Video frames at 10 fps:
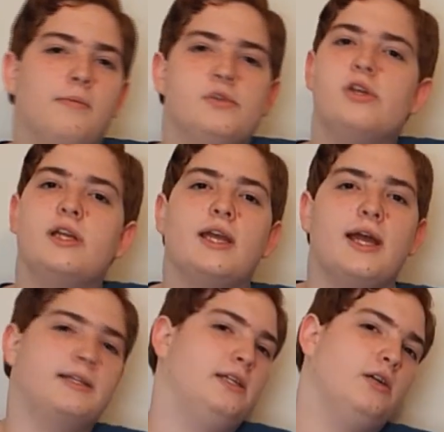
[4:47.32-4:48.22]
You can get
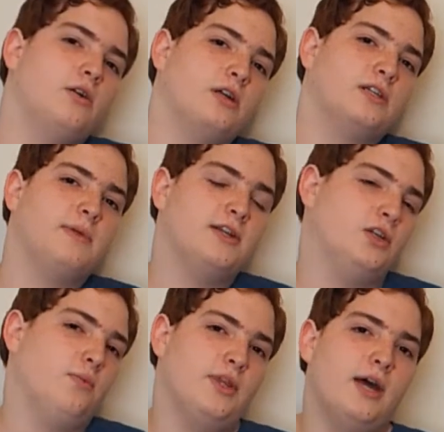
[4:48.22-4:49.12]
SD card
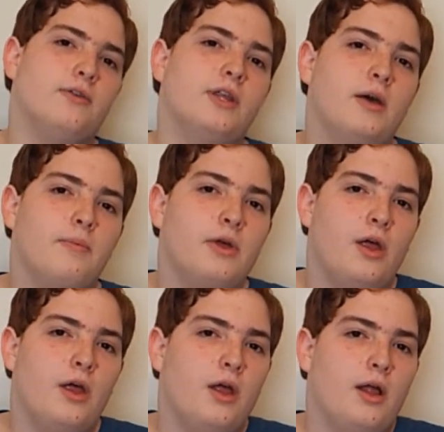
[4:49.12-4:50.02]
expansion without them,
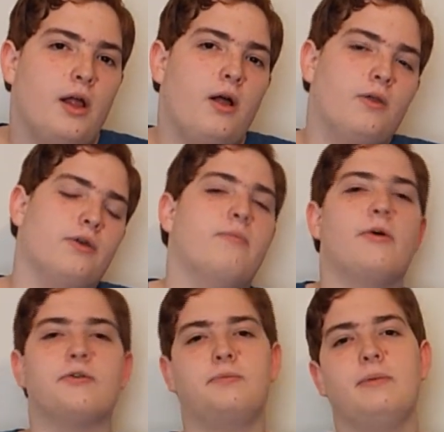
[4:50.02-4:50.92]
although
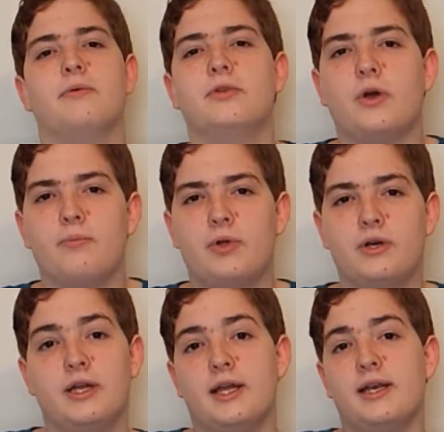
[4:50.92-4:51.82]
most people don't put
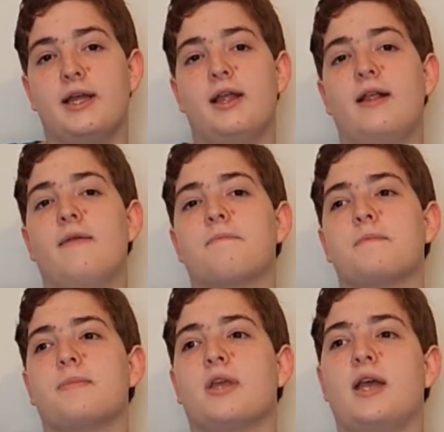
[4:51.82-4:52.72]
it in.
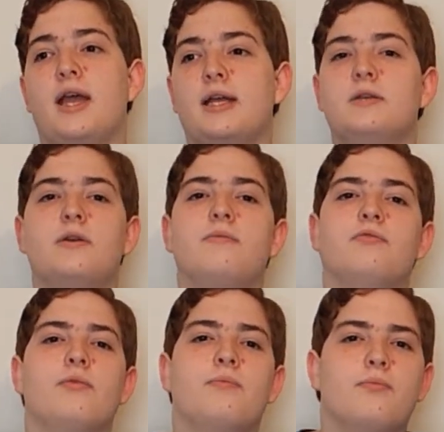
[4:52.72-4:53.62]
And
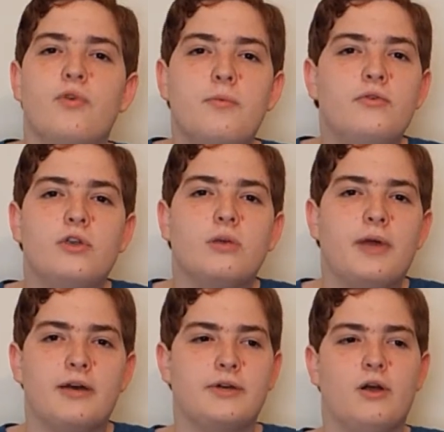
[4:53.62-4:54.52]
removing your
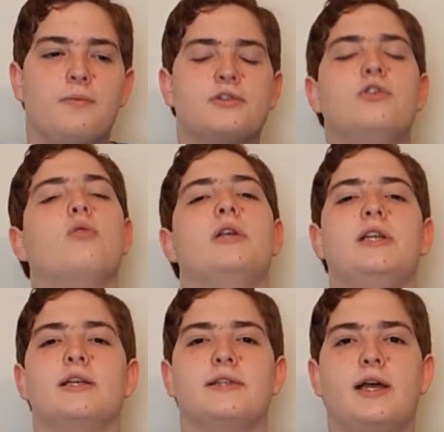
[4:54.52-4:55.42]
battery, almost nobody
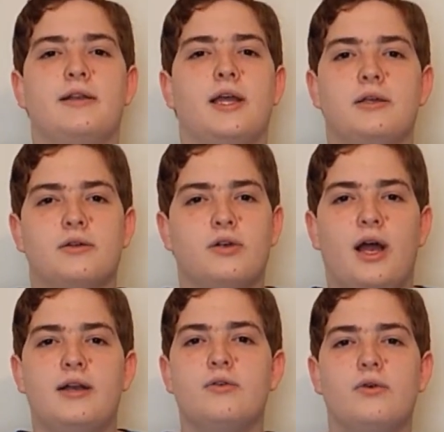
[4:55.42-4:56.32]
does that. Like,
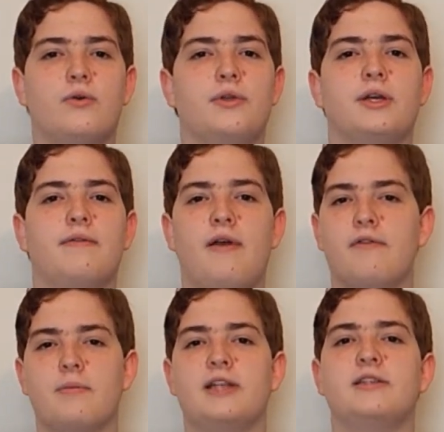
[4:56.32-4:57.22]
I don't think I've
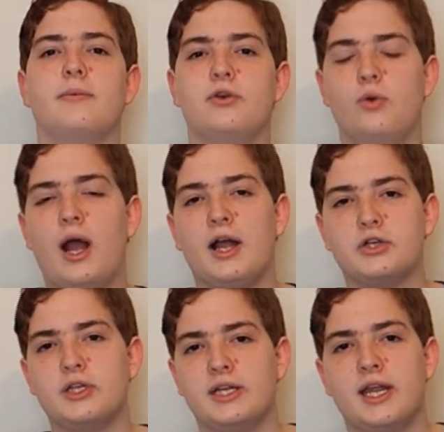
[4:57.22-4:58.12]
ever met someone who
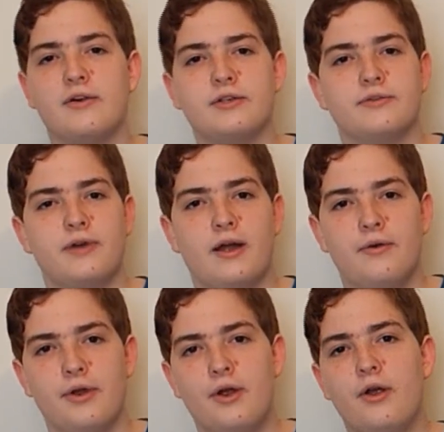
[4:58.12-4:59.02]
actually carries
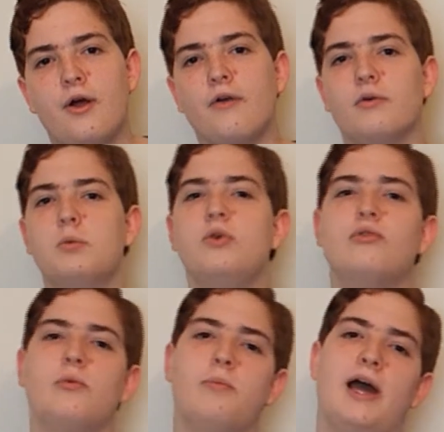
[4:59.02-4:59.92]
around a
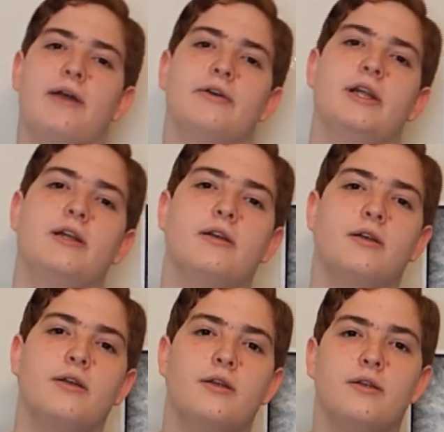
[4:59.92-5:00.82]
removable battery
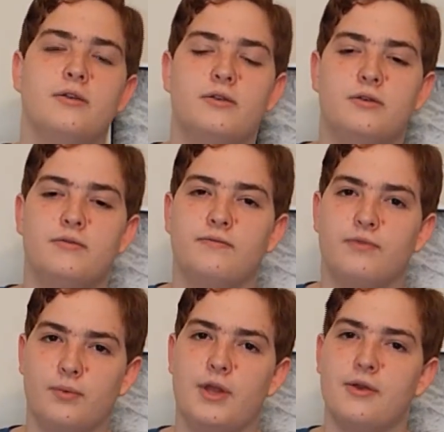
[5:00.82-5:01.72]

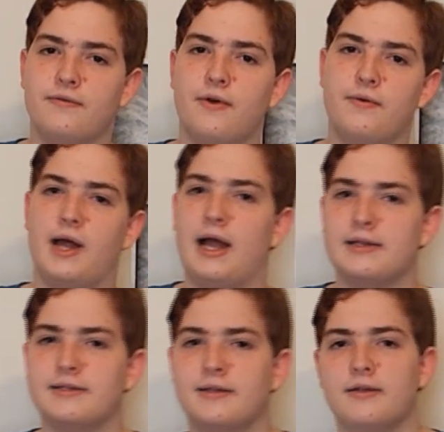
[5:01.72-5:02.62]
for when their phone
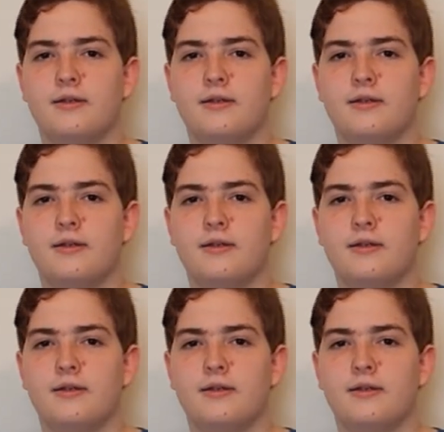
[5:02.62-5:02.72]
dies.